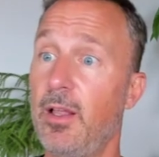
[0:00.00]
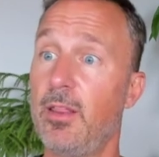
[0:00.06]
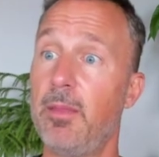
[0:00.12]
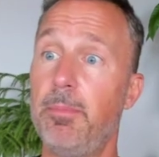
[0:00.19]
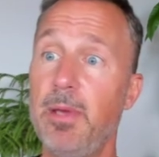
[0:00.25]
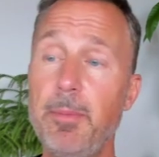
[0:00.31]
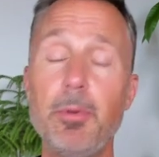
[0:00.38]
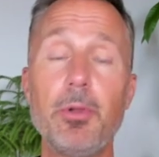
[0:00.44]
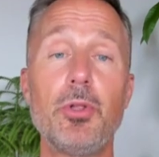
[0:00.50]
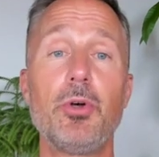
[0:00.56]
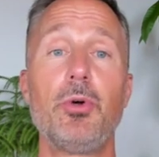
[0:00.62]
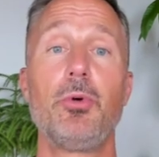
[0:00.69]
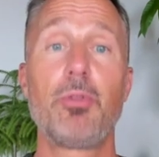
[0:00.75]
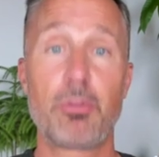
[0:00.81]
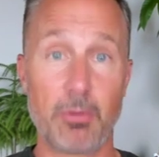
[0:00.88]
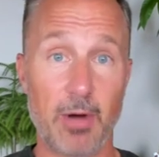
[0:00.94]
The people
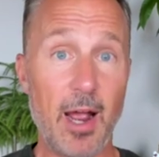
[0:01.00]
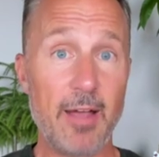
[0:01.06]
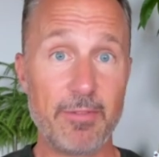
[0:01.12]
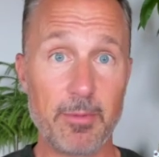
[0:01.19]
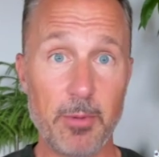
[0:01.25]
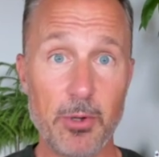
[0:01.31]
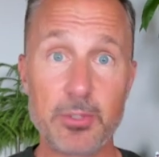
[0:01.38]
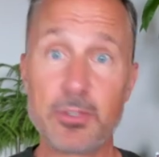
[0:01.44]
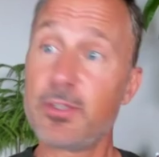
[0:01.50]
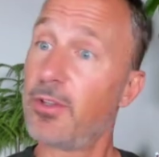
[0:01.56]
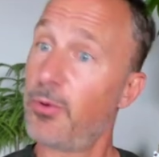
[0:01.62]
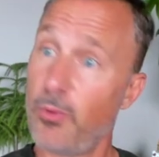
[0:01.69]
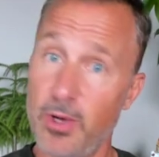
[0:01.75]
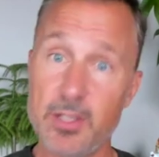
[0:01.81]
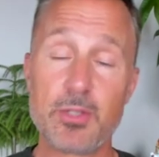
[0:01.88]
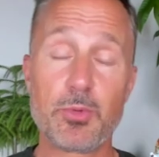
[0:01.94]
who thrive the most are the
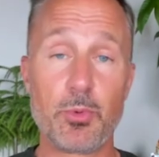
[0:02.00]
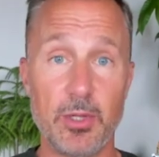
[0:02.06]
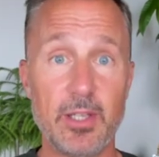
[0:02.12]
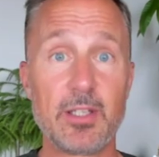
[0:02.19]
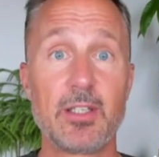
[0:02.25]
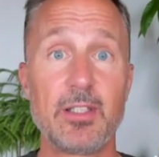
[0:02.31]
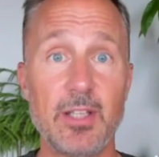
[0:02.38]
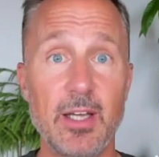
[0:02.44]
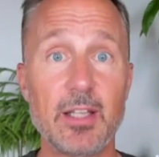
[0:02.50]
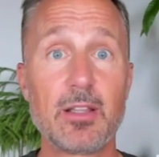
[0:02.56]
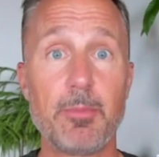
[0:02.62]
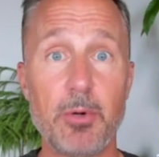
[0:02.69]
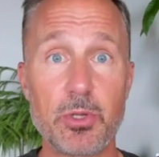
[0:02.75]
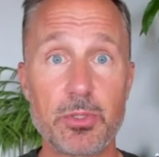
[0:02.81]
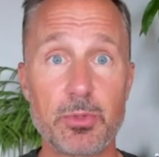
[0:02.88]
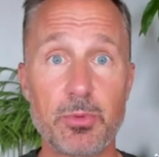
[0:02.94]
ones willing to take the
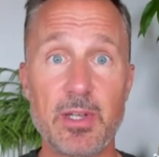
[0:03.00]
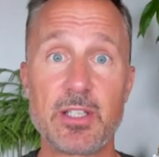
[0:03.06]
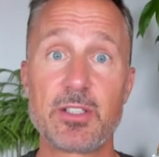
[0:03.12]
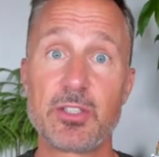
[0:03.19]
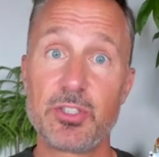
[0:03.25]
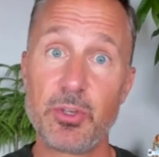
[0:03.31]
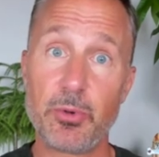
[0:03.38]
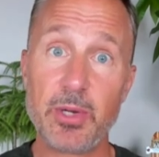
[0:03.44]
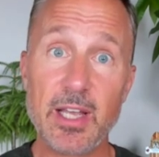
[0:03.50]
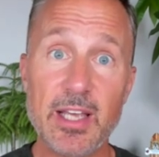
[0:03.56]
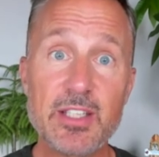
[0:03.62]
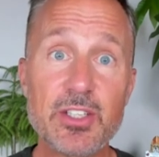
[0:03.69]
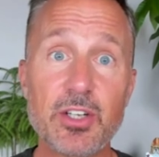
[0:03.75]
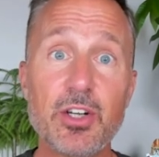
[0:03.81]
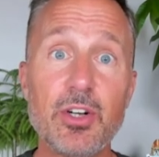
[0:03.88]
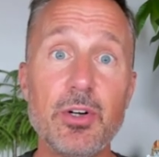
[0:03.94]
most risks. So it
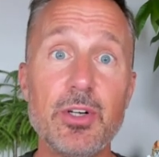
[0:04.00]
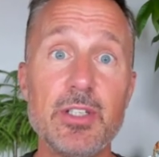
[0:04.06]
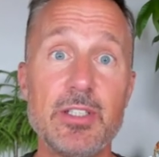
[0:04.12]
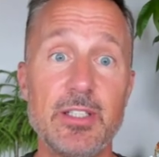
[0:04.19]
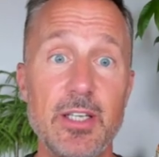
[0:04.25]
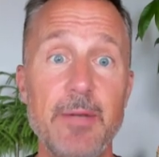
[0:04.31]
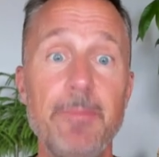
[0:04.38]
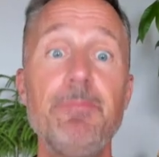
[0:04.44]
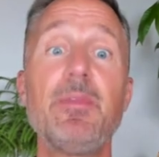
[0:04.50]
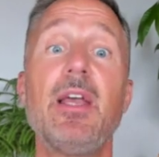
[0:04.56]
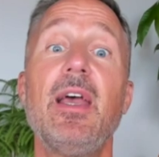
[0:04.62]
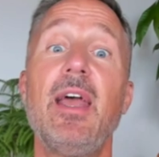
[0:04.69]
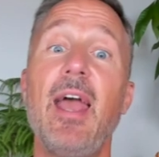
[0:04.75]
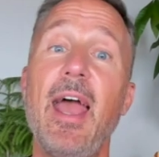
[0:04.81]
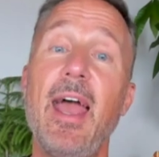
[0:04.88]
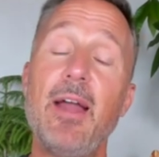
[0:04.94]
is a currency,
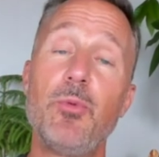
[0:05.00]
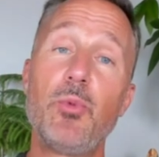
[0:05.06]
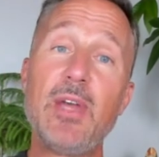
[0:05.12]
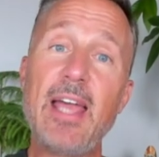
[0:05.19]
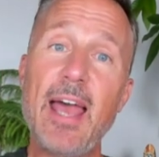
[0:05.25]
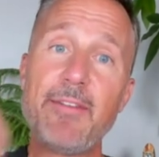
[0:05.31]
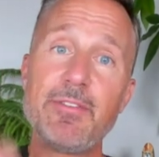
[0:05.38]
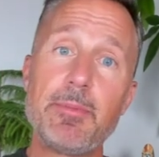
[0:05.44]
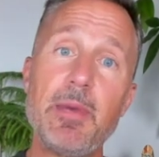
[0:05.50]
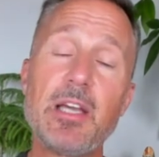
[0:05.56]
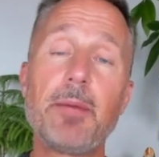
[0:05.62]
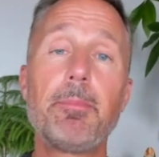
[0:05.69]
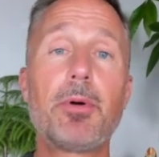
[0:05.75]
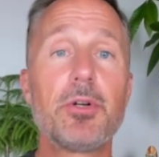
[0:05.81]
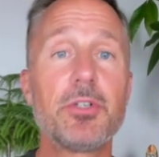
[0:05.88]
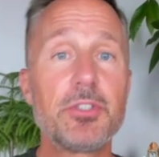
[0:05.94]
and we have to make
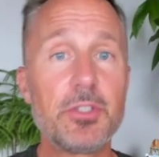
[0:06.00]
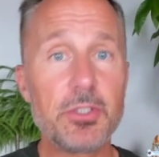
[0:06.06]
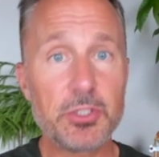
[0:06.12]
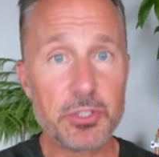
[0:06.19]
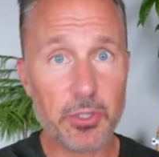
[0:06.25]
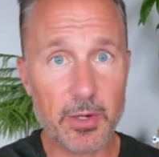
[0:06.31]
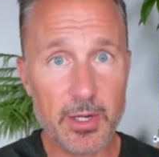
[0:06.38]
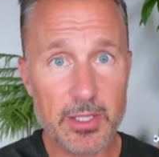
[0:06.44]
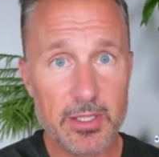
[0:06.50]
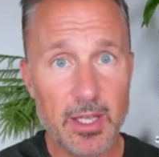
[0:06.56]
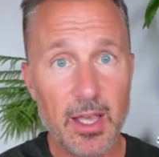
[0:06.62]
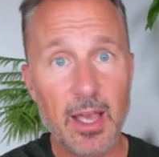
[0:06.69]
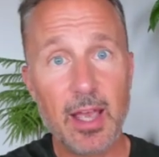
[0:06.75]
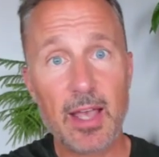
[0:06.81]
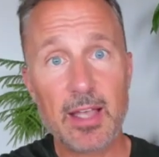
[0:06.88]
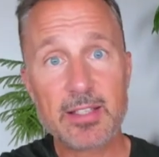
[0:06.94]
a personal choice
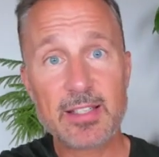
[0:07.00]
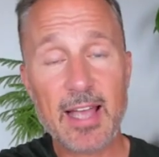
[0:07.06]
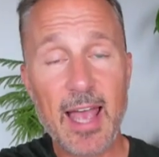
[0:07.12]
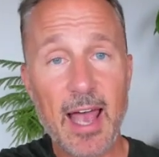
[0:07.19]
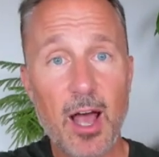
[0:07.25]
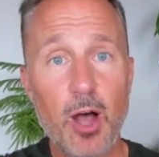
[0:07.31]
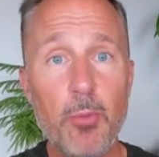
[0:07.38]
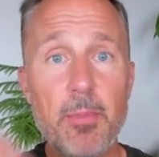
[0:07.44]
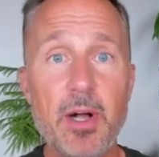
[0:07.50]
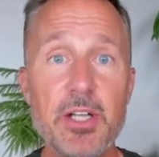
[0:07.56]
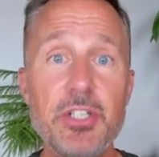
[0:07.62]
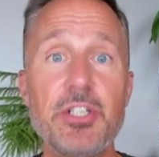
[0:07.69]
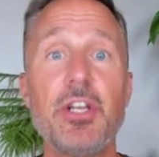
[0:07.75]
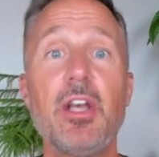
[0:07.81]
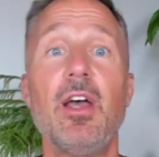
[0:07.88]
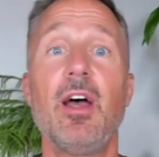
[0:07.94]
as to how
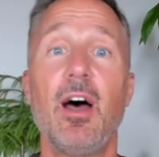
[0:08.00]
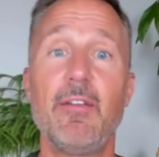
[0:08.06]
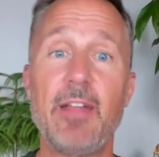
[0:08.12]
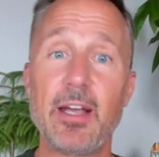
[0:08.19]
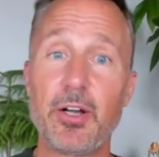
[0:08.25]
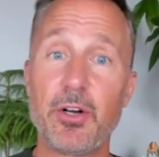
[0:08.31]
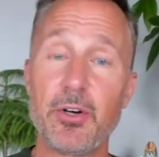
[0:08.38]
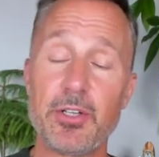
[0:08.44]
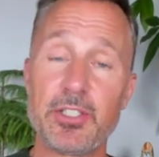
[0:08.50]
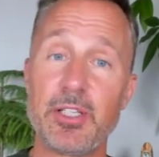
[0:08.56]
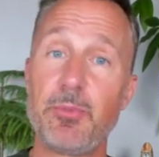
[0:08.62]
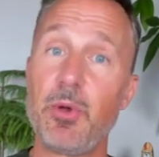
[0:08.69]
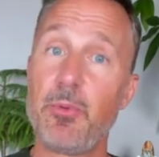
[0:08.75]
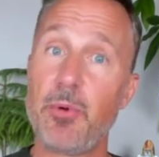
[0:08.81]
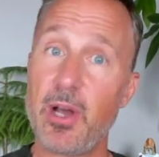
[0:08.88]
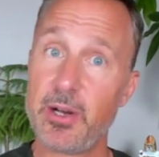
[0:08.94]
much of that currency
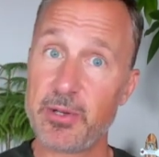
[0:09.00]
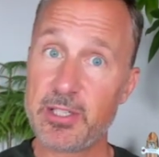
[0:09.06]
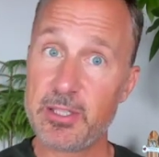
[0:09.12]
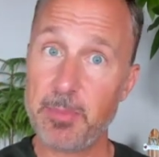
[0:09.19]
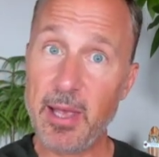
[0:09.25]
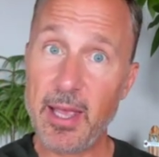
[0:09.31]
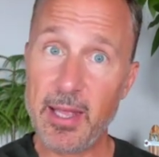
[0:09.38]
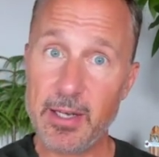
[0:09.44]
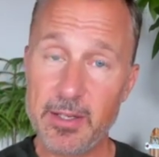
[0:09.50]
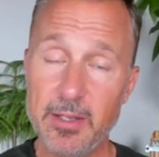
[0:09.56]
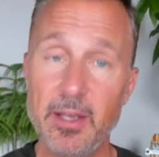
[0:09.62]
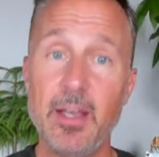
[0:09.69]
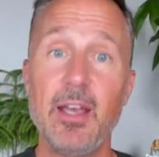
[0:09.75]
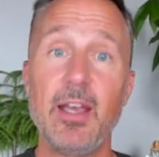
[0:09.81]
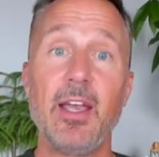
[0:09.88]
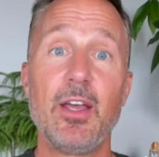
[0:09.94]
we want to expend
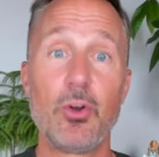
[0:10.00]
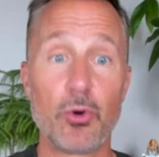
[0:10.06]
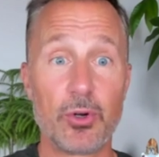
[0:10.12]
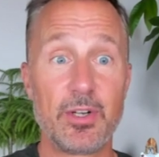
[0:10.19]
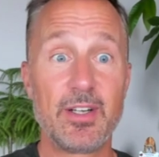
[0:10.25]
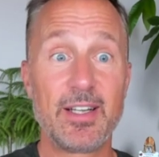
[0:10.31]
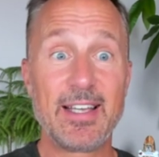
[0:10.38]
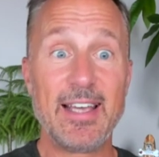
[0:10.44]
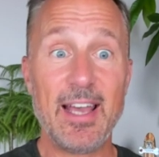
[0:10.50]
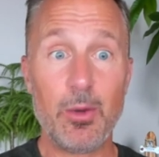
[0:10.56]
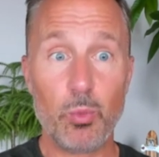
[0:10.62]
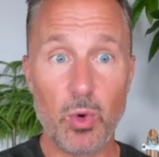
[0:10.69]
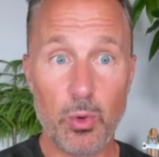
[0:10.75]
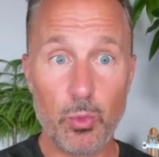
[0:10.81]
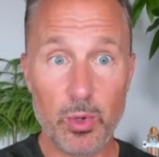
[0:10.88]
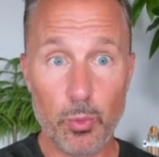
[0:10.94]
in order to
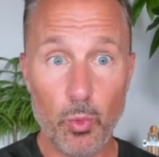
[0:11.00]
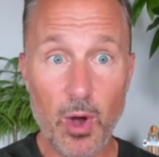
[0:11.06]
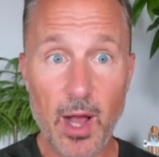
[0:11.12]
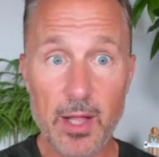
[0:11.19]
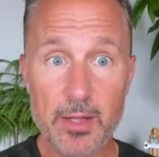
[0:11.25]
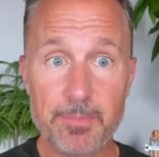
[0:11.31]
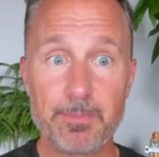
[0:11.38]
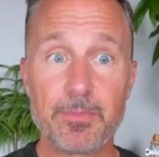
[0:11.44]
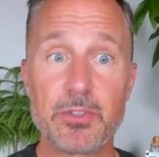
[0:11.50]
get what we want.